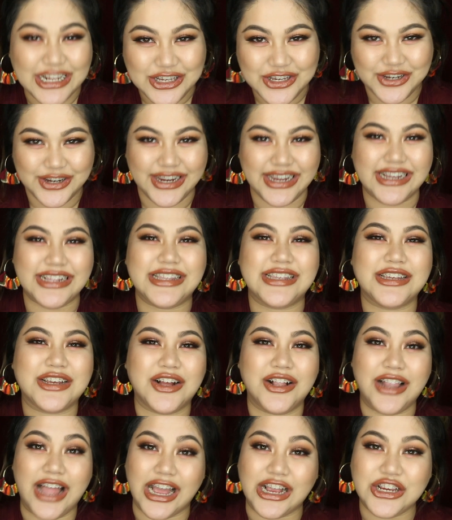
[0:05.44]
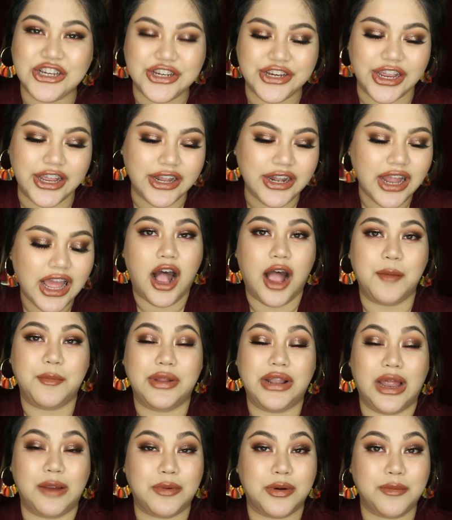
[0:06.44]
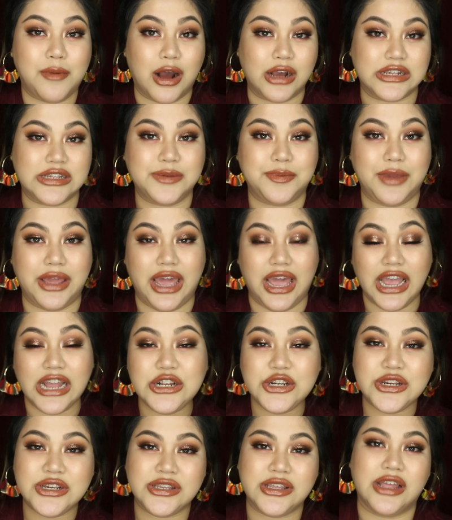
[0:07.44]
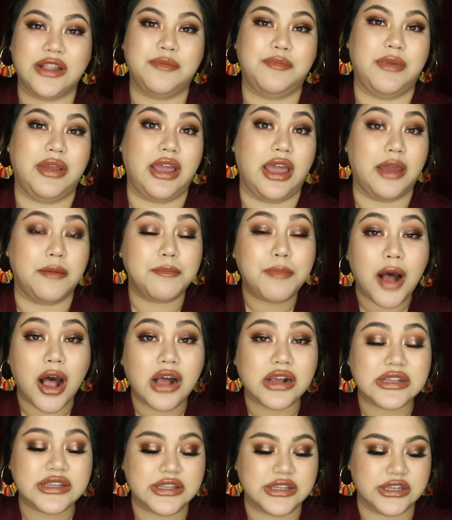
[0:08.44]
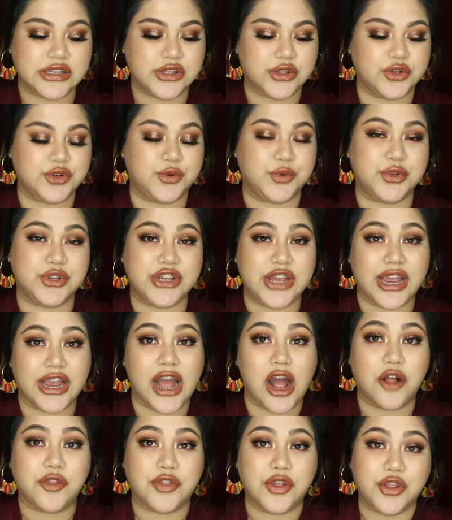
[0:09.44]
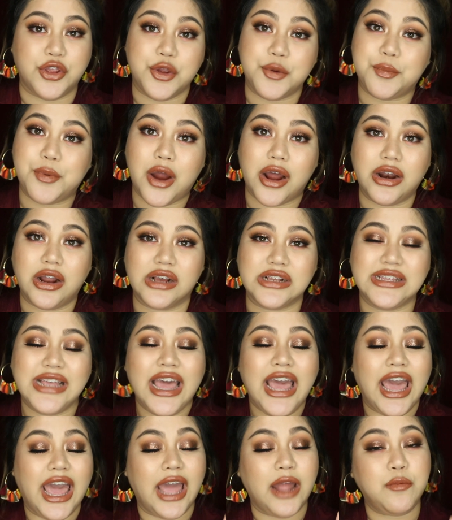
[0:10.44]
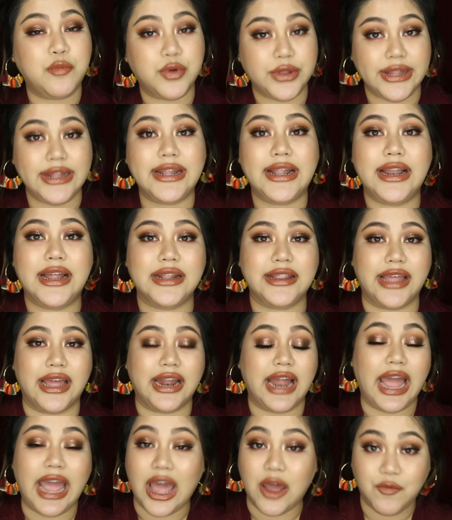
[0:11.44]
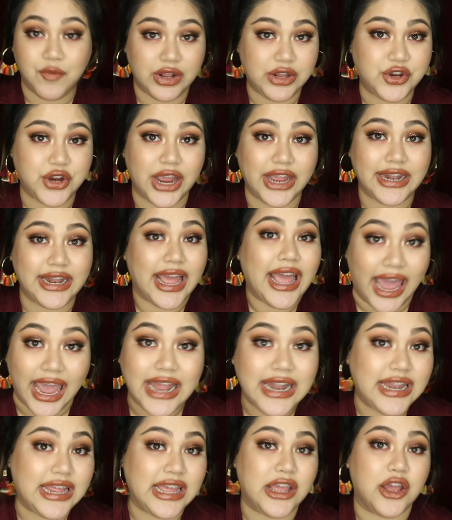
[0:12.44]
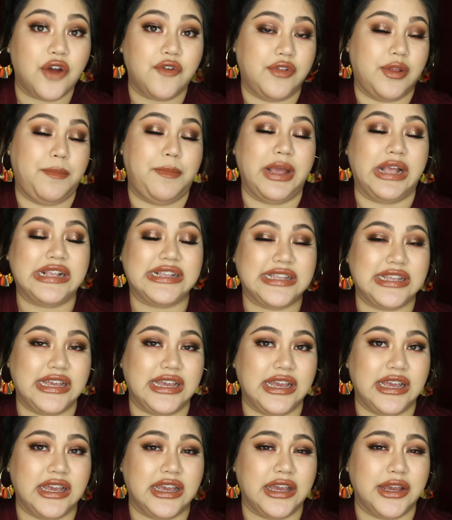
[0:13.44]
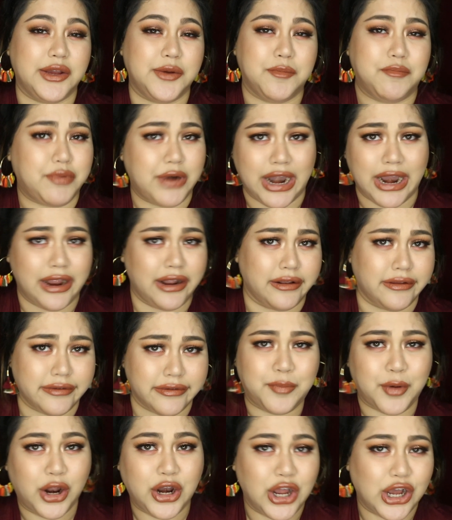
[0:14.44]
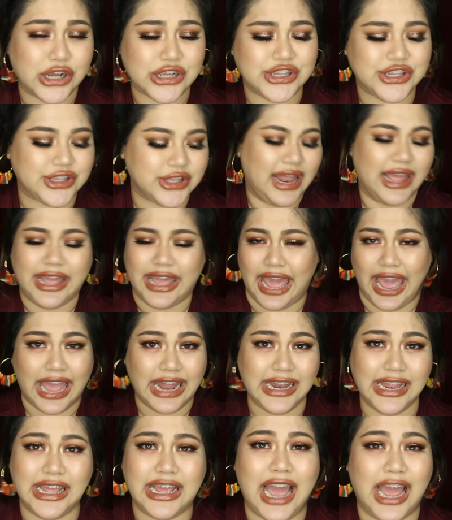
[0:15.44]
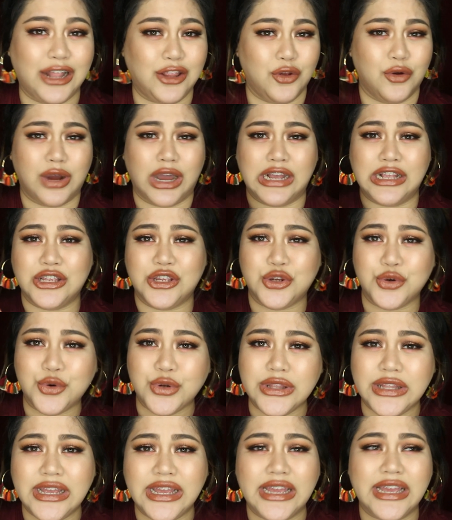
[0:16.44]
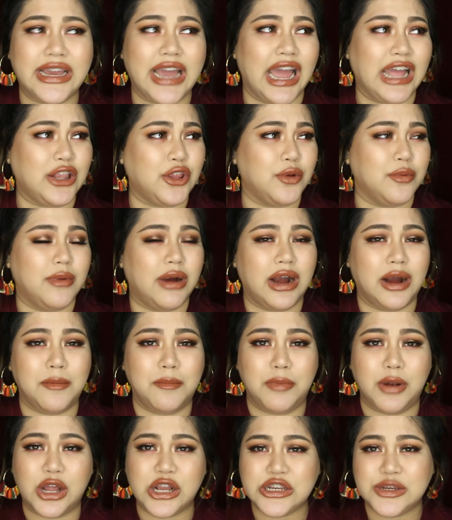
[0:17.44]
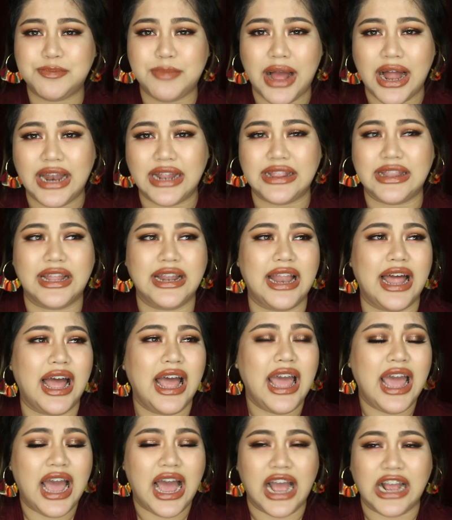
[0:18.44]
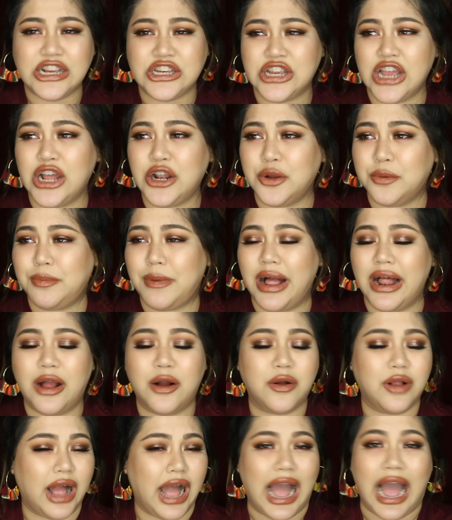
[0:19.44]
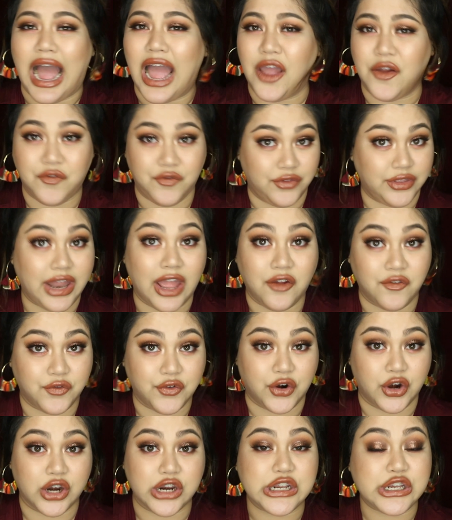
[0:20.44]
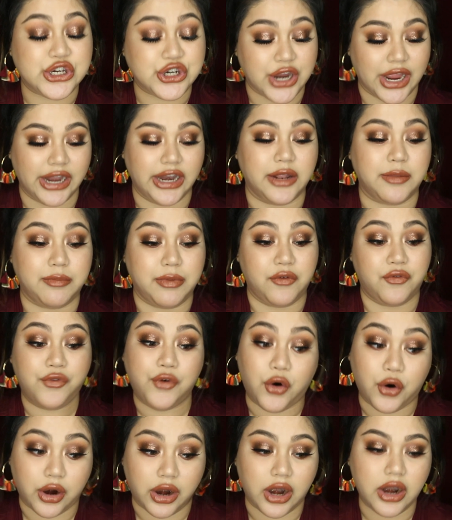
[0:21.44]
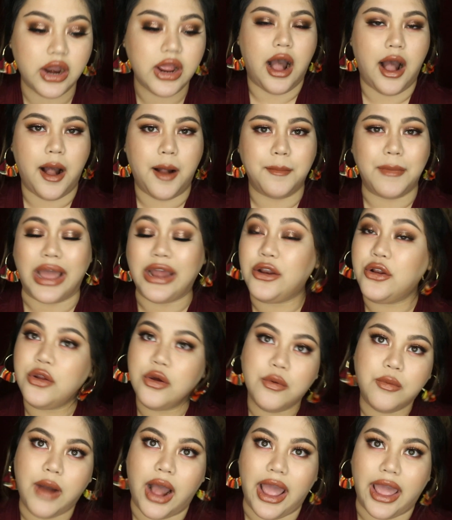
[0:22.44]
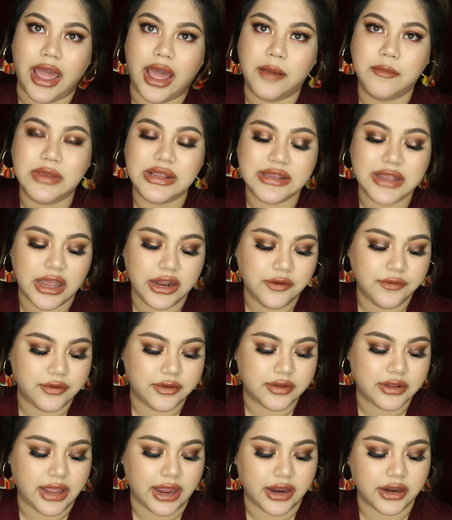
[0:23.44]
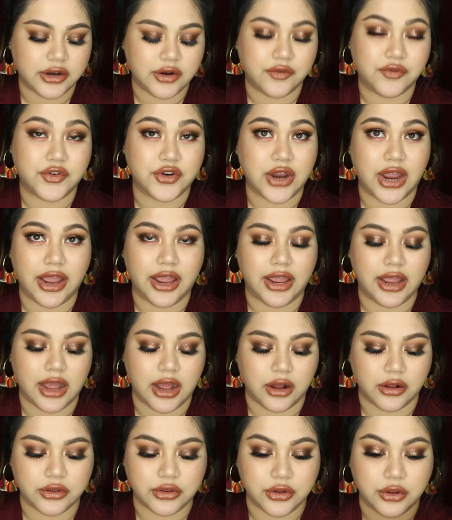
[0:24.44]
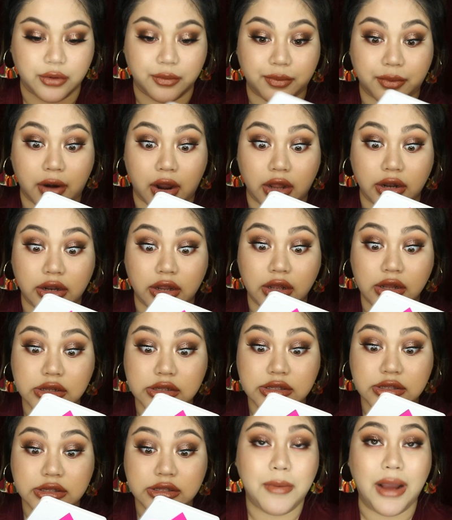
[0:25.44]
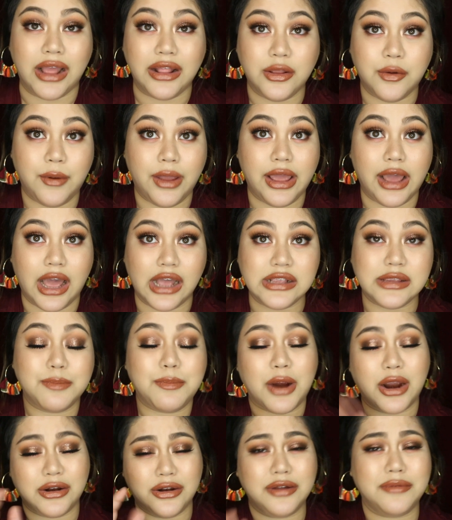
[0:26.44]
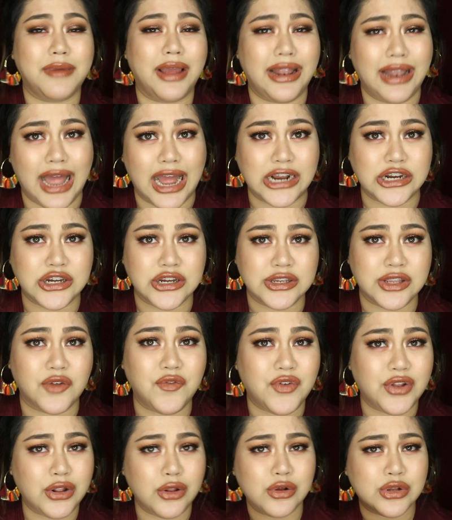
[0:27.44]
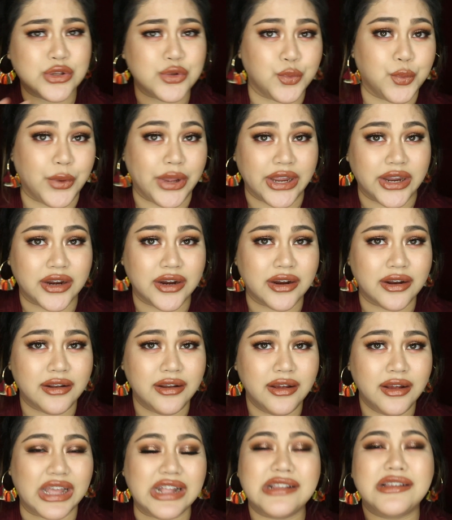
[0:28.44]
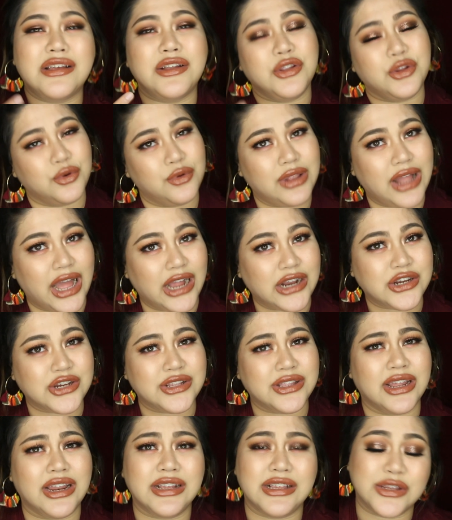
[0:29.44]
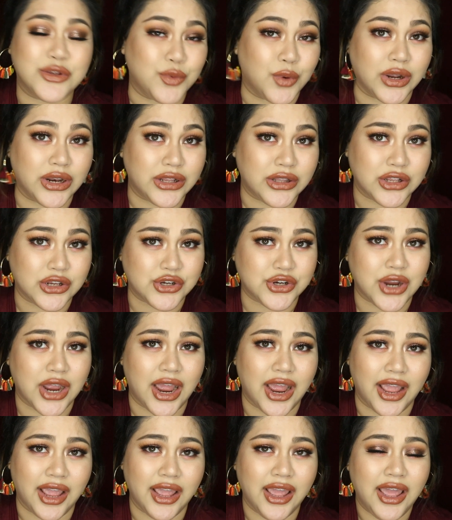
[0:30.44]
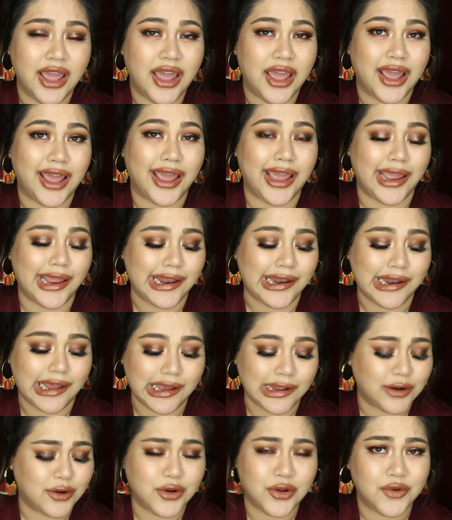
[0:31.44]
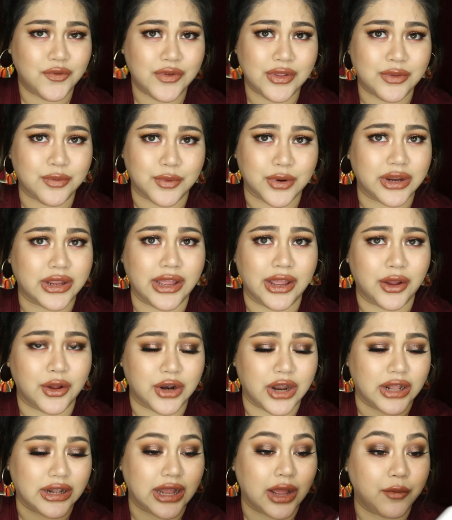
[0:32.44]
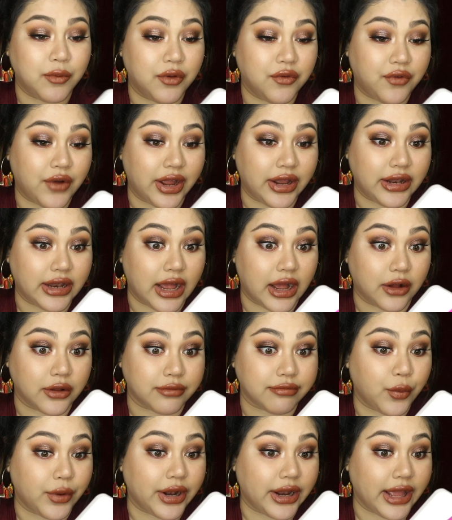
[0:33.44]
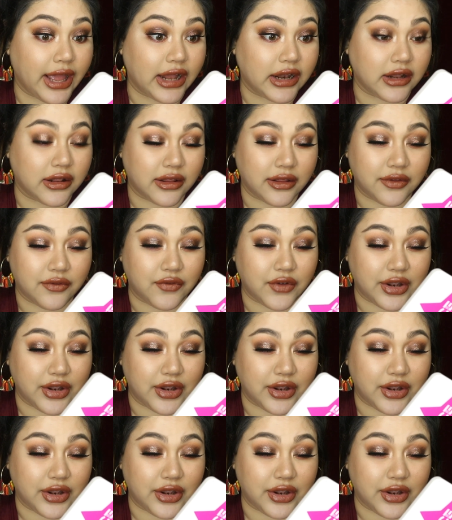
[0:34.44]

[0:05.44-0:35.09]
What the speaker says: Treats collection. Glamour Box PH sent me a box just to check out the new products. And buti na lang din, I haven't tried any of the PIXI brand products. Like any, kahit yung kay Judy, kahit yung mga blush palette nila, eyeshadow palette. I've never tried it before. I don't know why. I'm just kind of scared of trying out new products. By the way, guys, pardon my lashes. If it looks weird, it's a new lashes that I just wanted to try. And I don't know if it's working or not. I will find out when I edit this